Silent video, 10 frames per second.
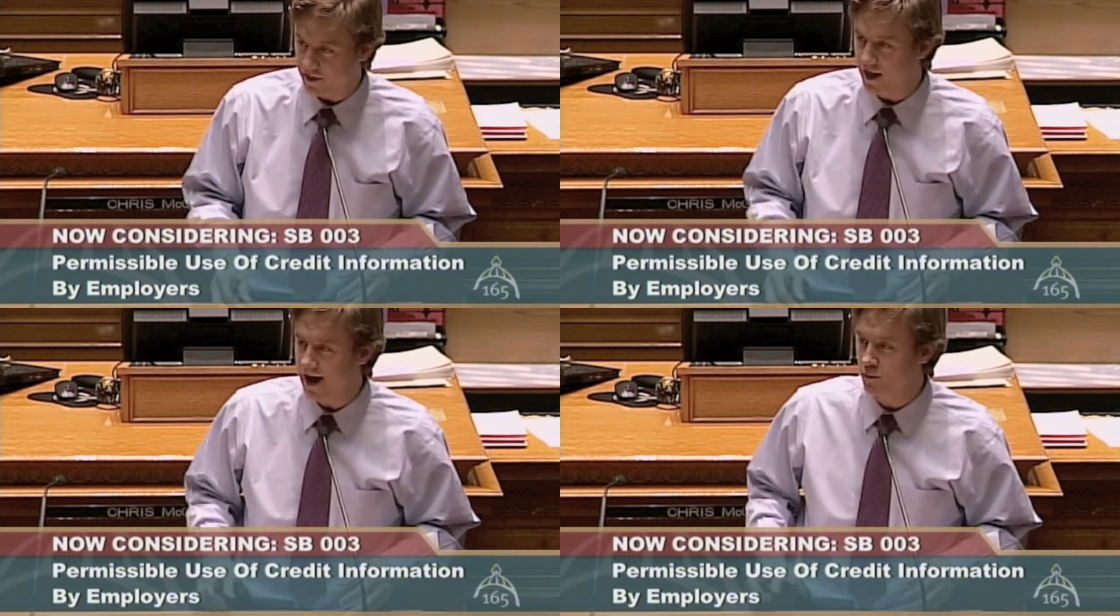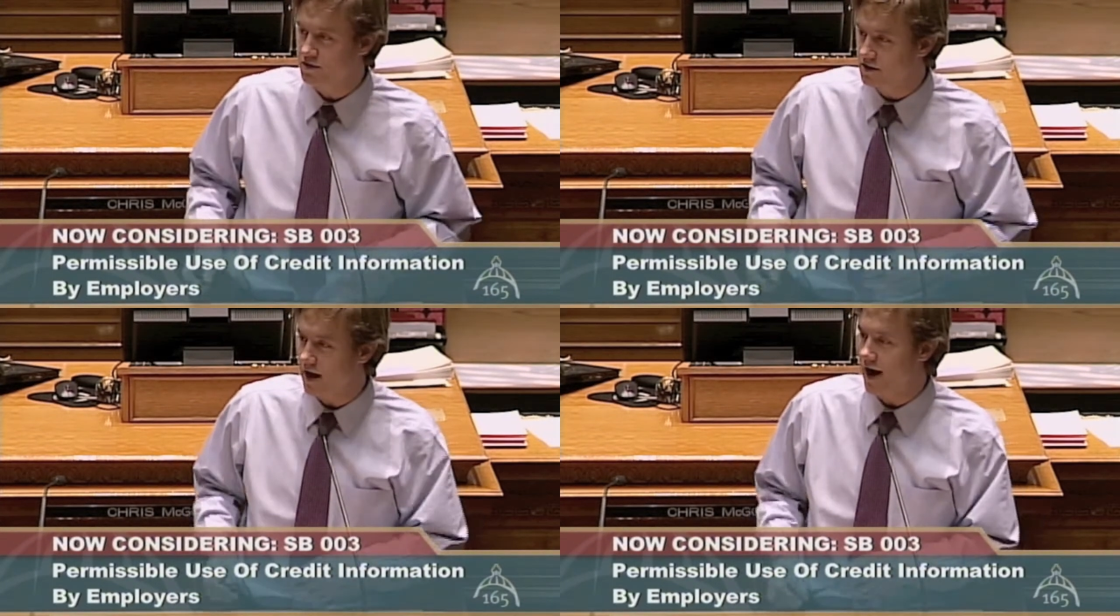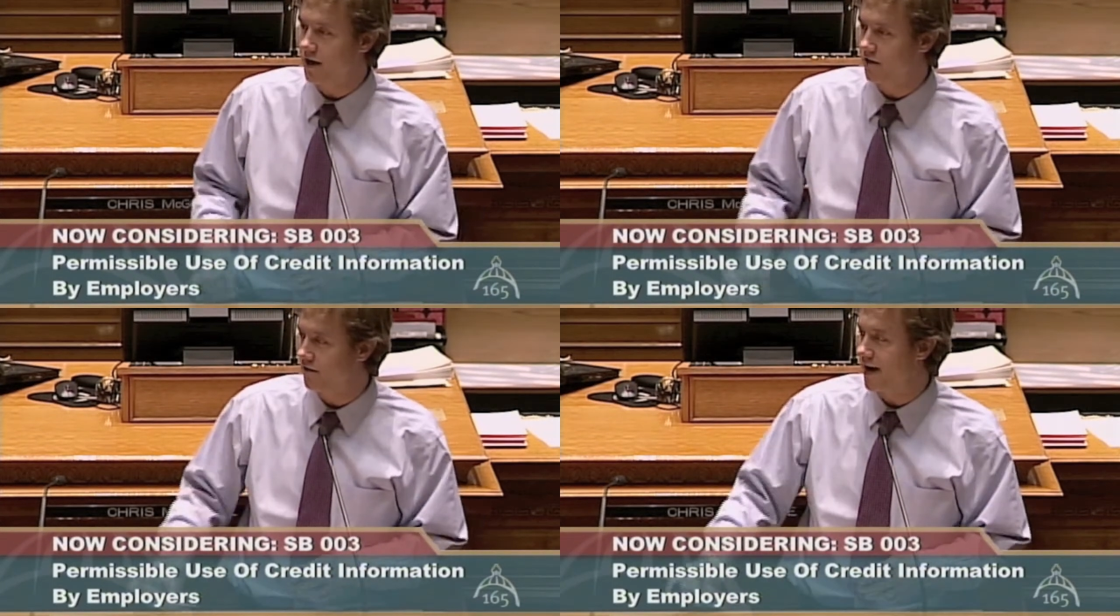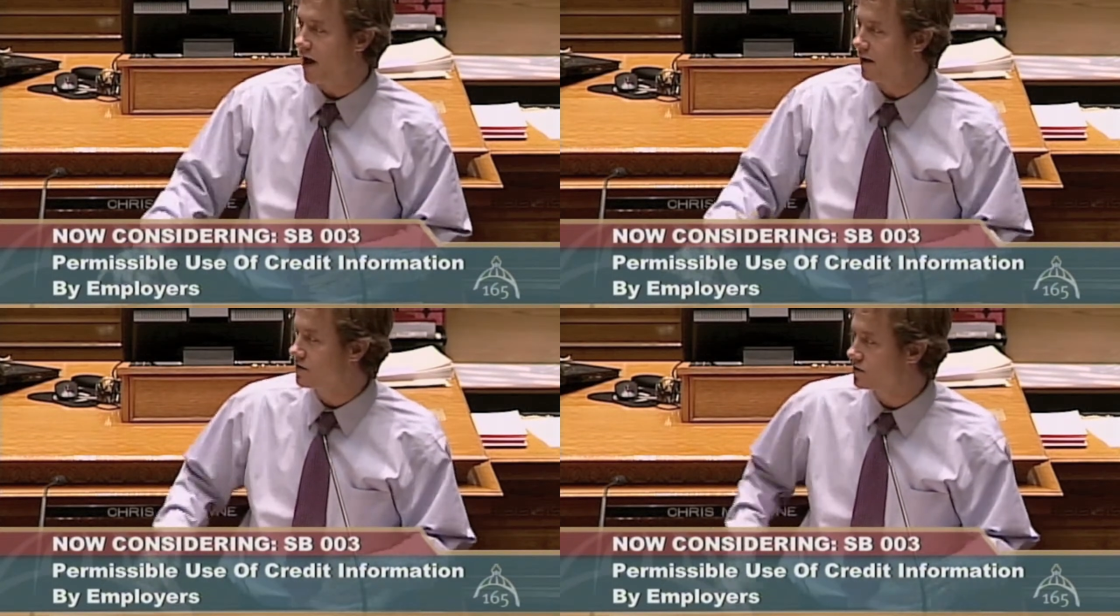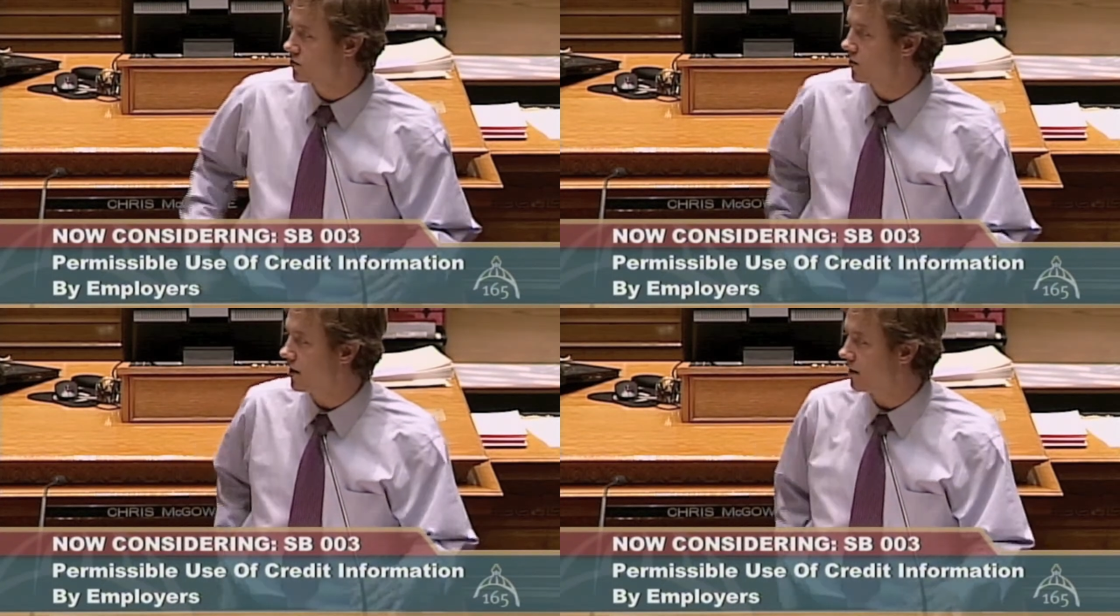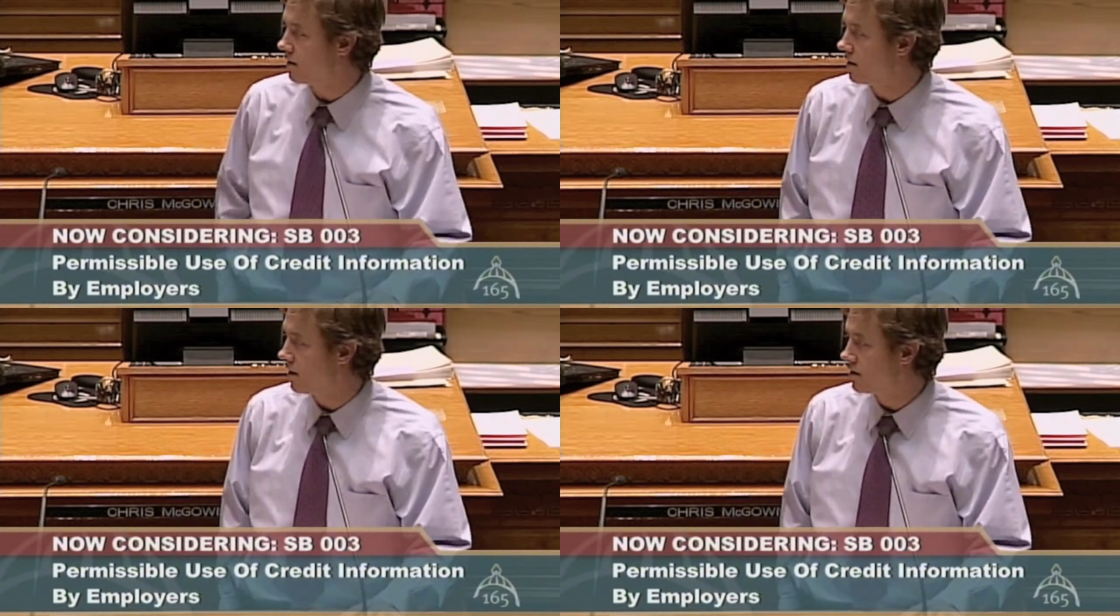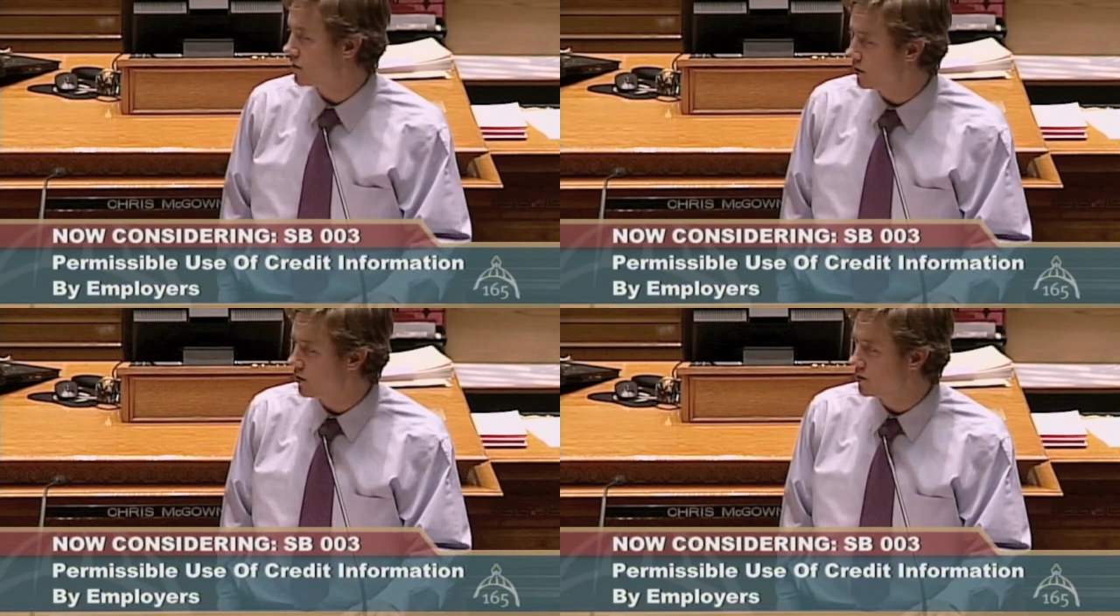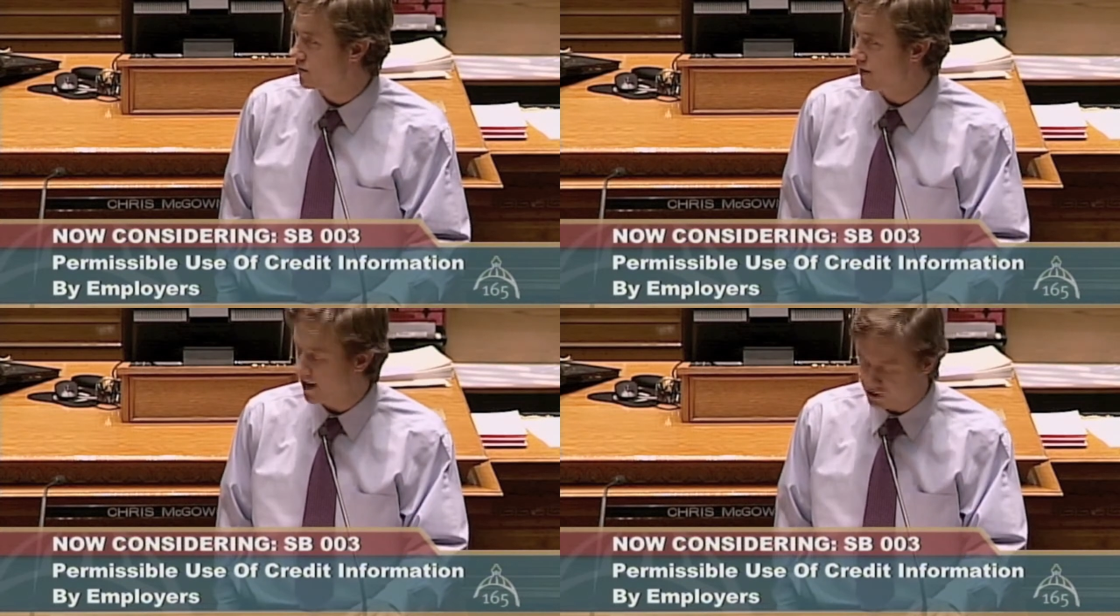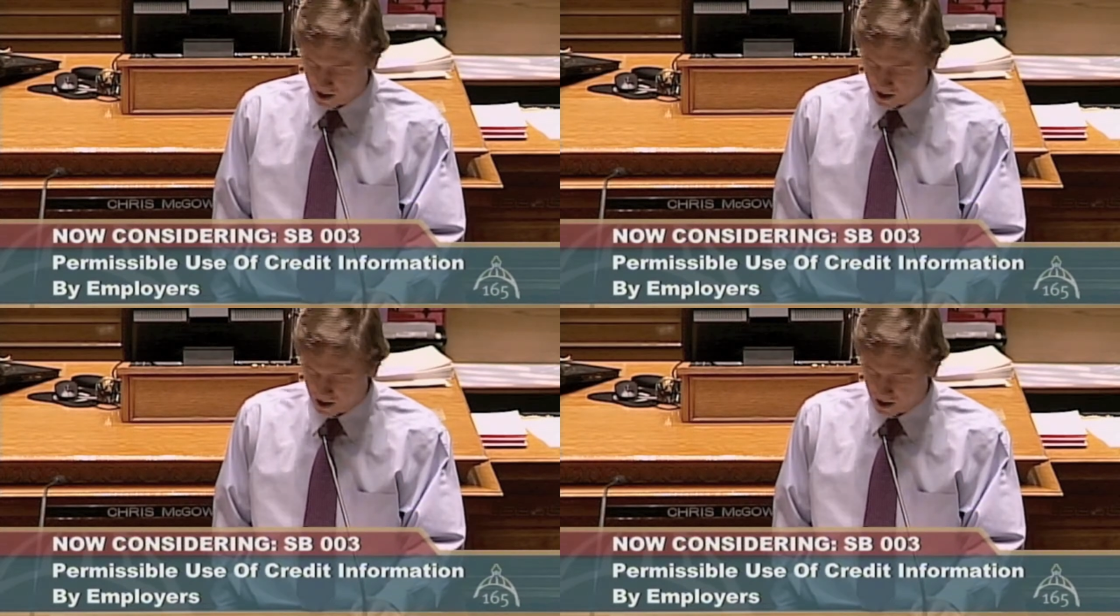that that was not a valid screen to use for that